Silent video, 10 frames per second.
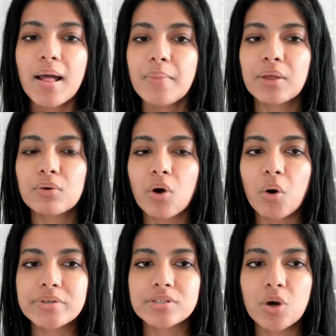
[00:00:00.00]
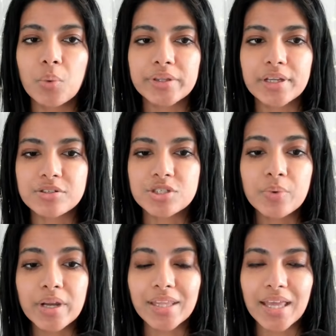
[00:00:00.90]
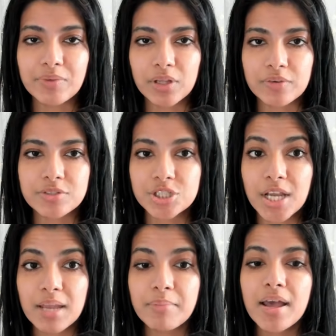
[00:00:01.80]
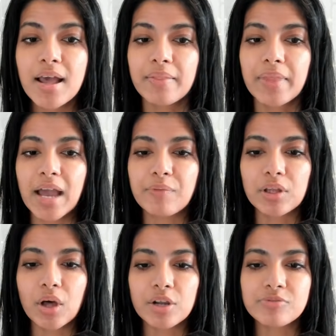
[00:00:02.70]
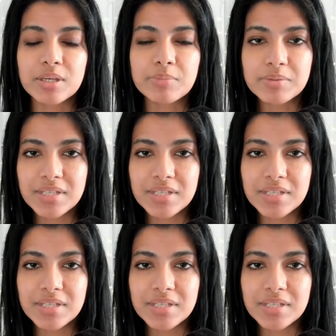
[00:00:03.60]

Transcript: They don't always know what they're doing. They have a lot of shame. They have a lot of, sometimes they